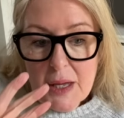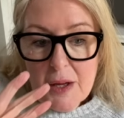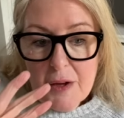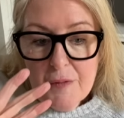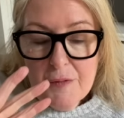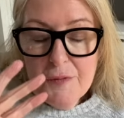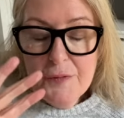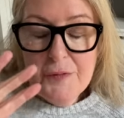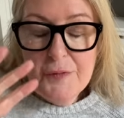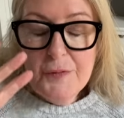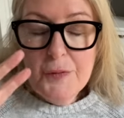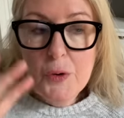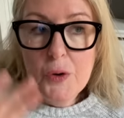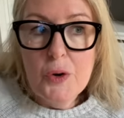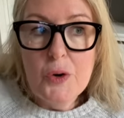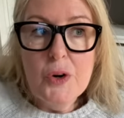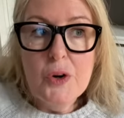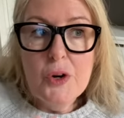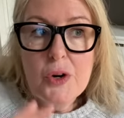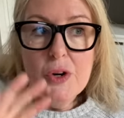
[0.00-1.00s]

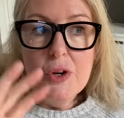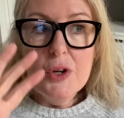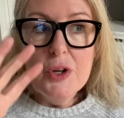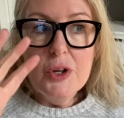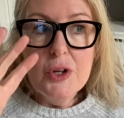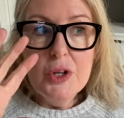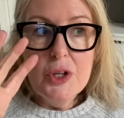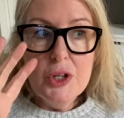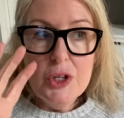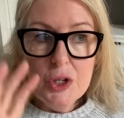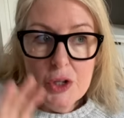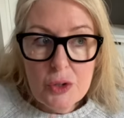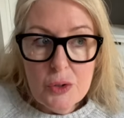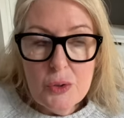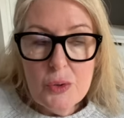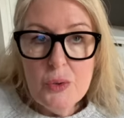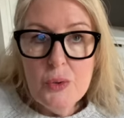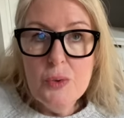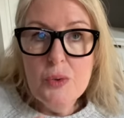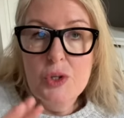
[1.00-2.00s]
For
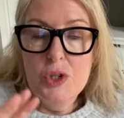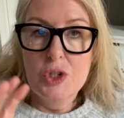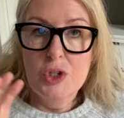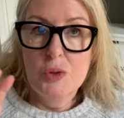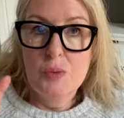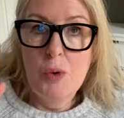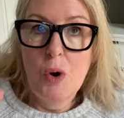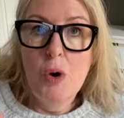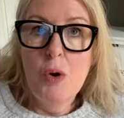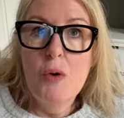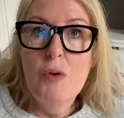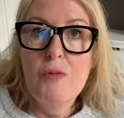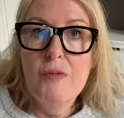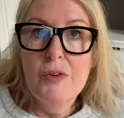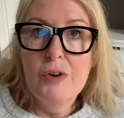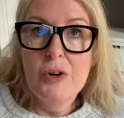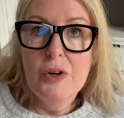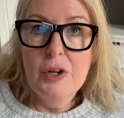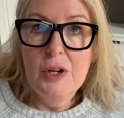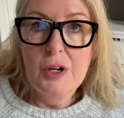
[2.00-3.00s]
you to
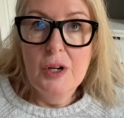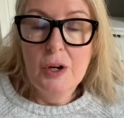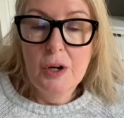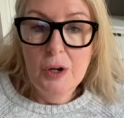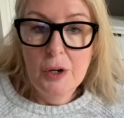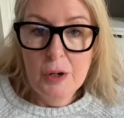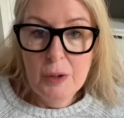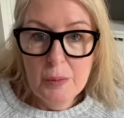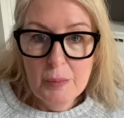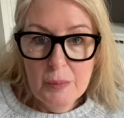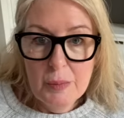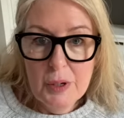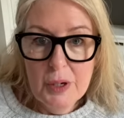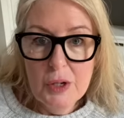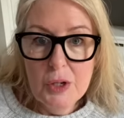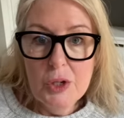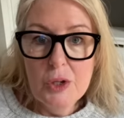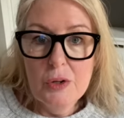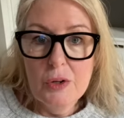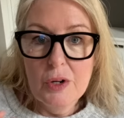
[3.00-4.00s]
overcome
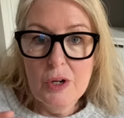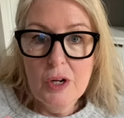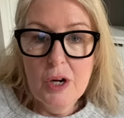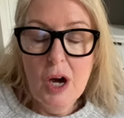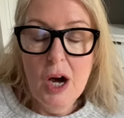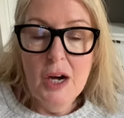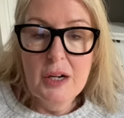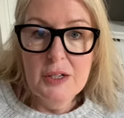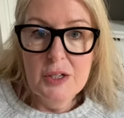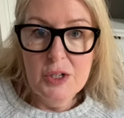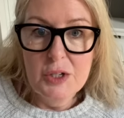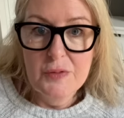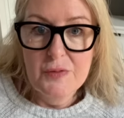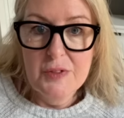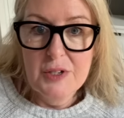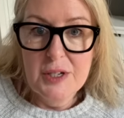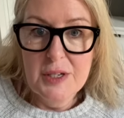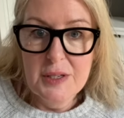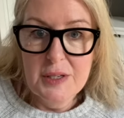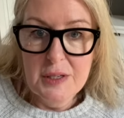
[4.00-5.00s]
your cognitive
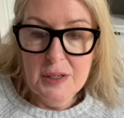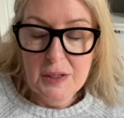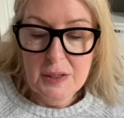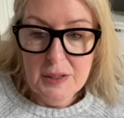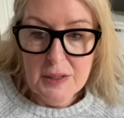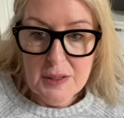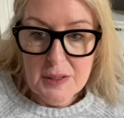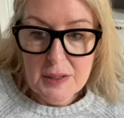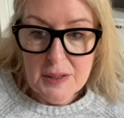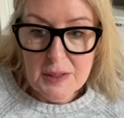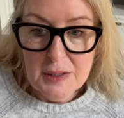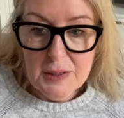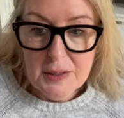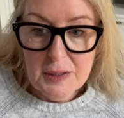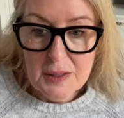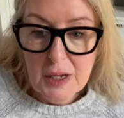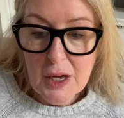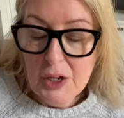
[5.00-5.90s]
dissonance,